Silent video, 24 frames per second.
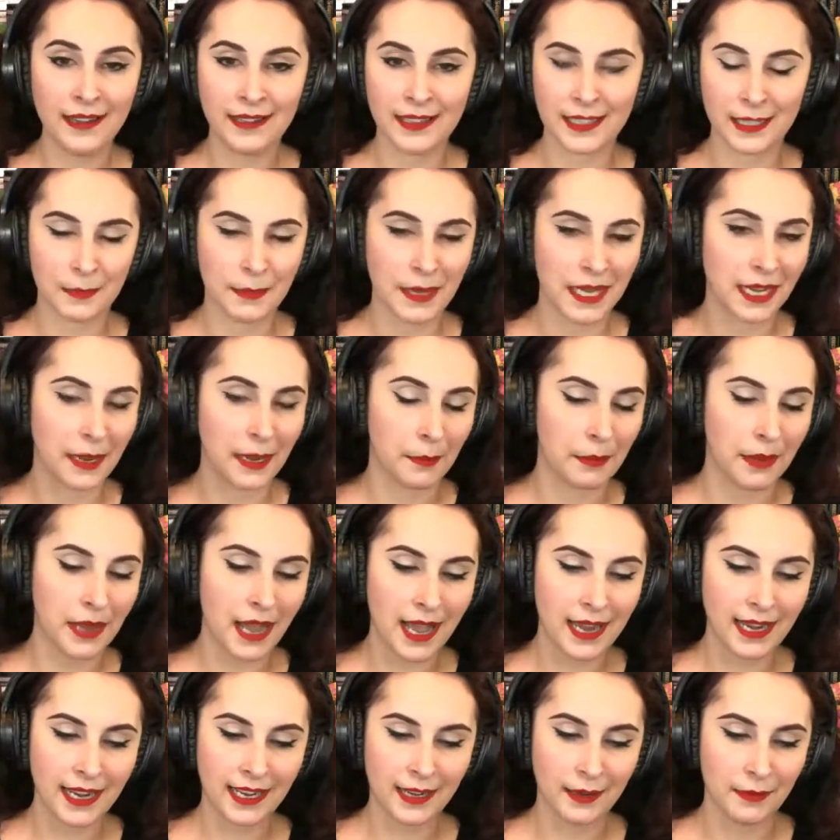It's medium
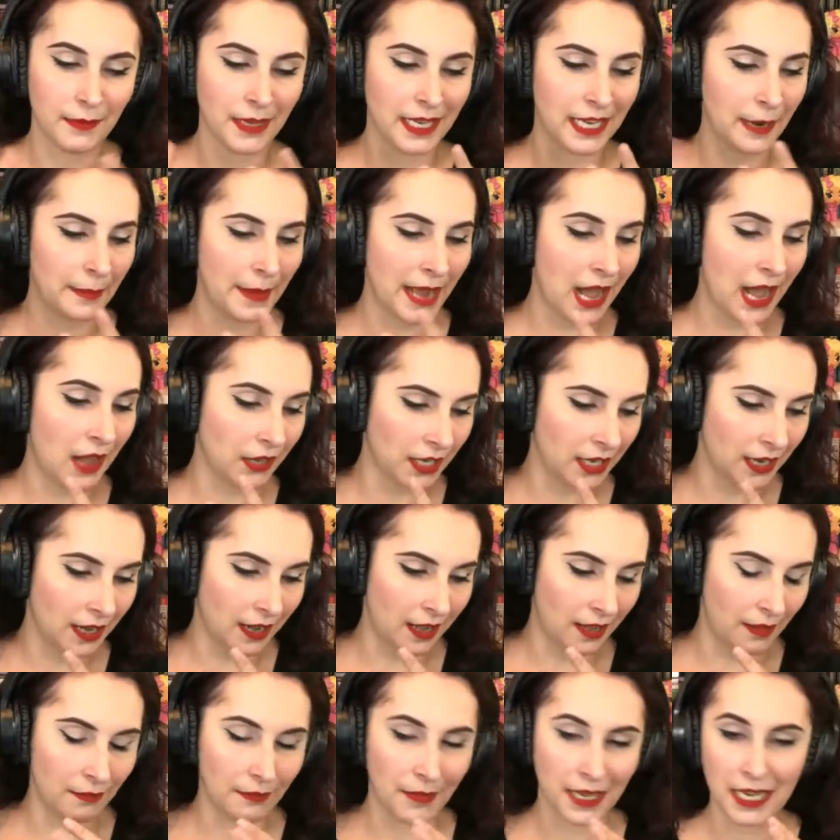bodied, medium
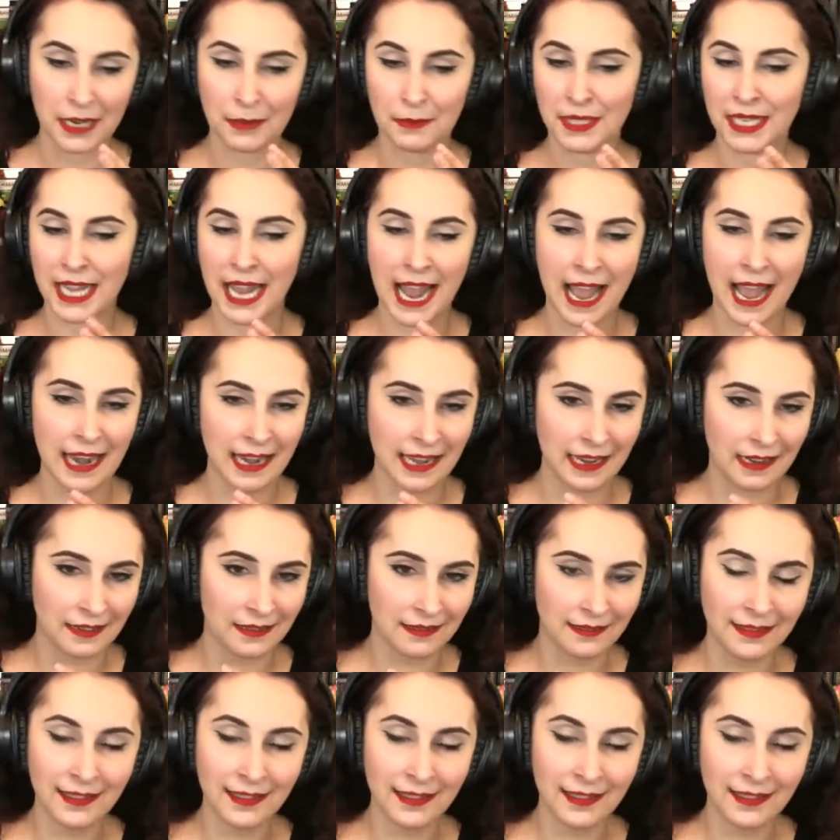alcohol, medium tannin.